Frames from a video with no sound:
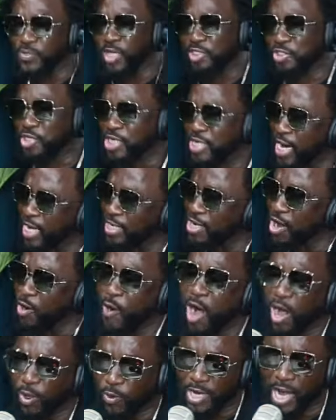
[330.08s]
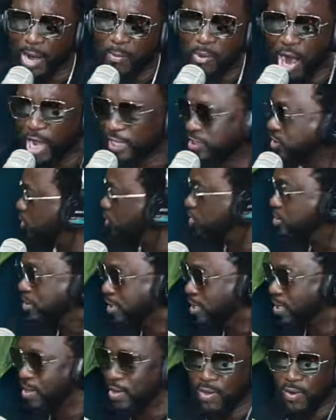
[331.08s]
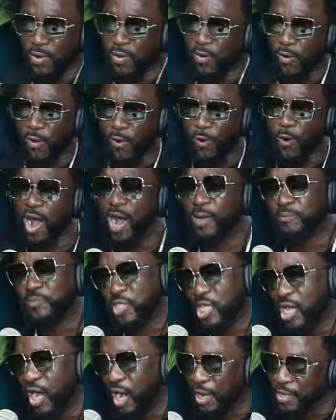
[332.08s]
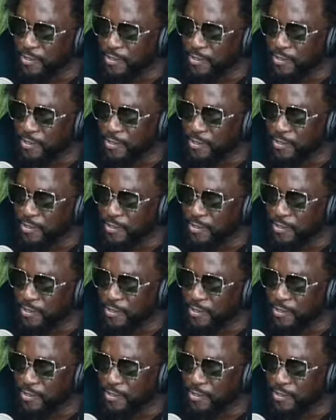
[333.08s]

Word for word: to tree and they walk with a branch? People. Warm to you.